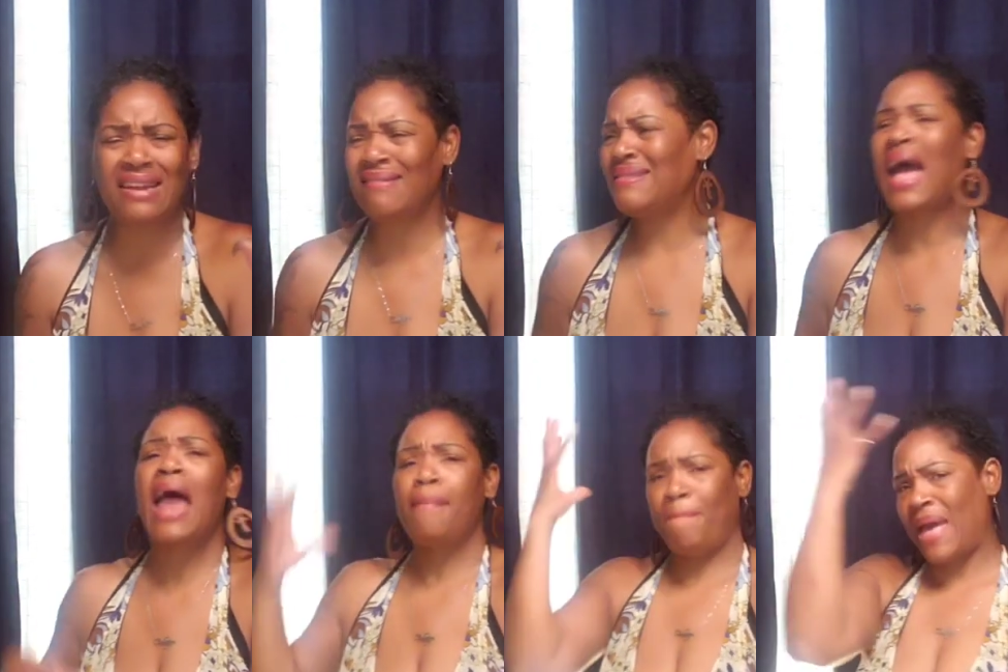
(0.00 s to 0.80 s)
It is
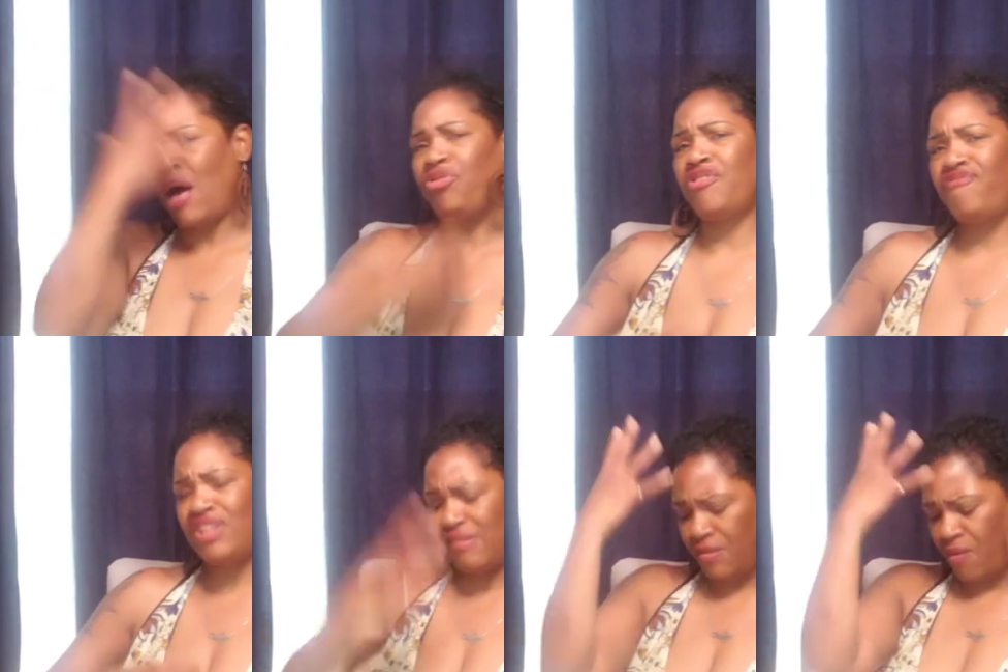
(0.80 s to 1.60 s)
not about the
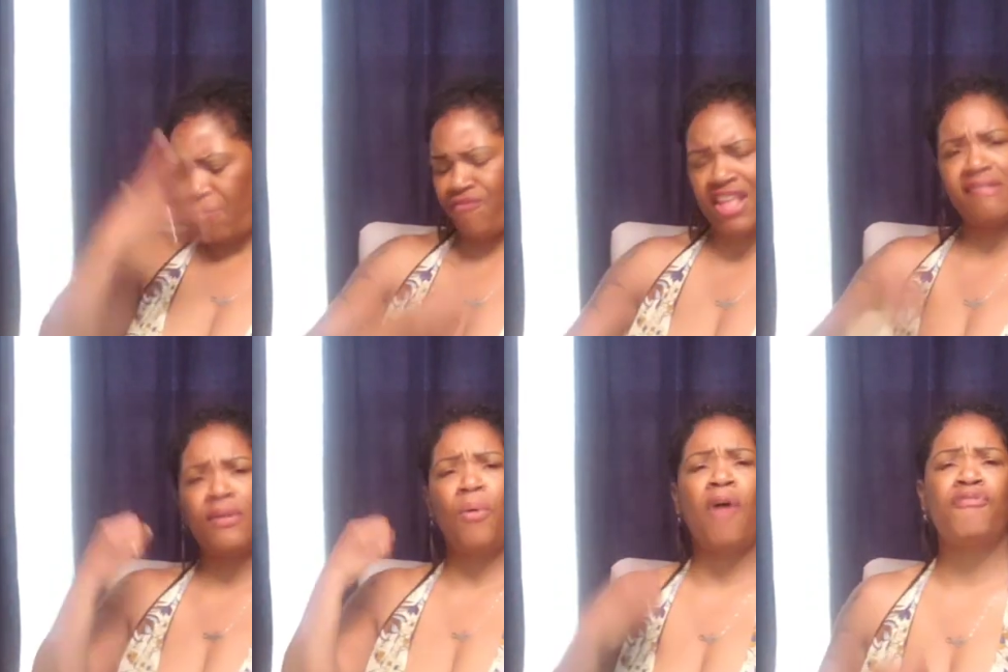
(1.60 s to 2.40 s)
physical
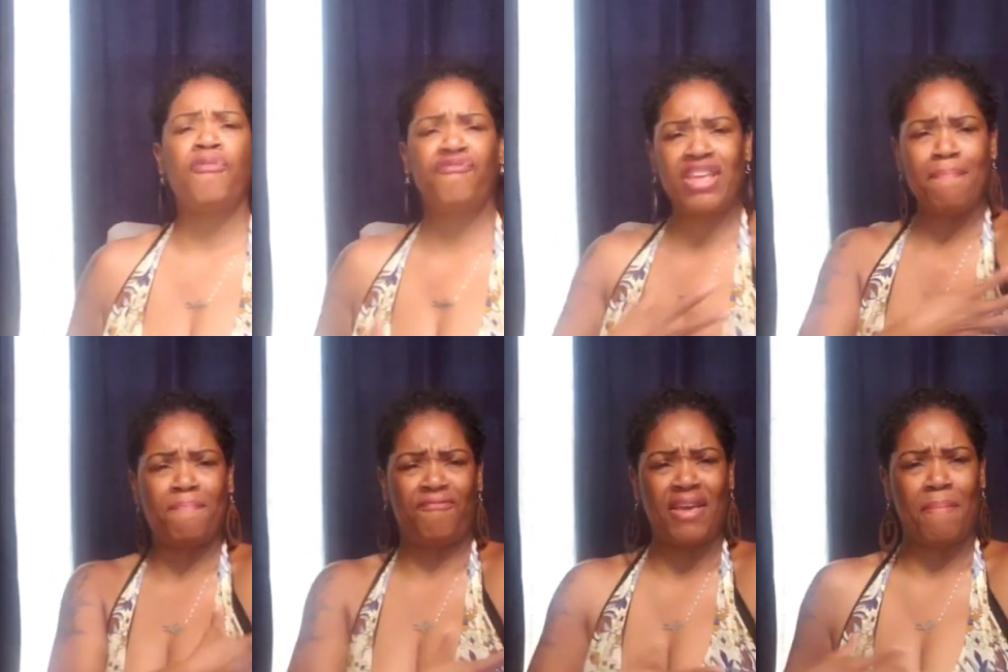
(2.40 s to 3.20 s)
vessel of a
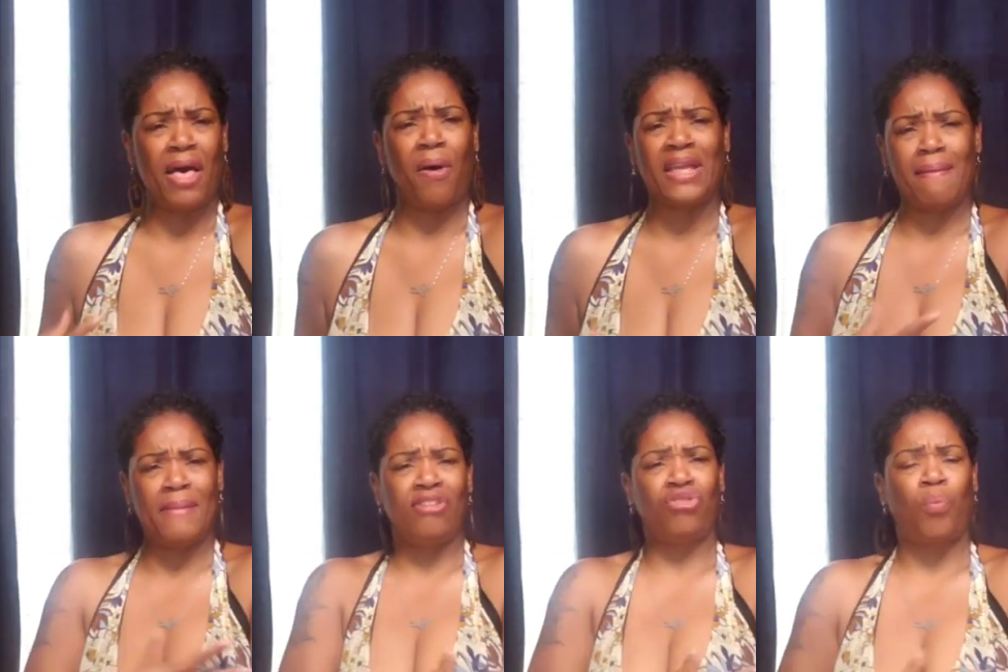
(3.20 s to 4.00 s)
female
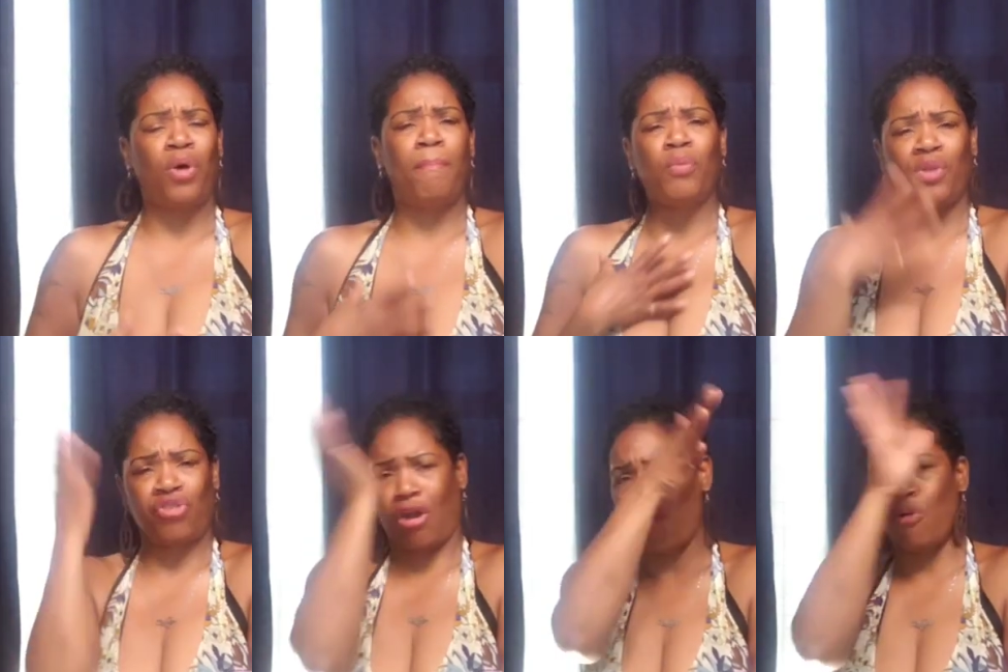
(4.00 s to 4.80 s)
image, a woman
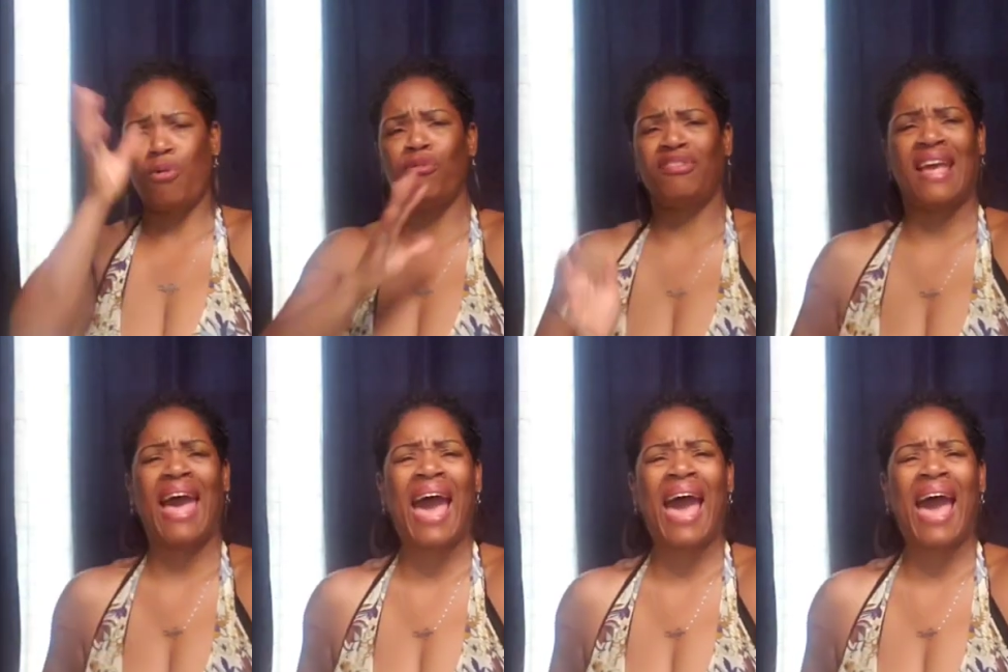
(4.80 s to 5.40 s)
with curves.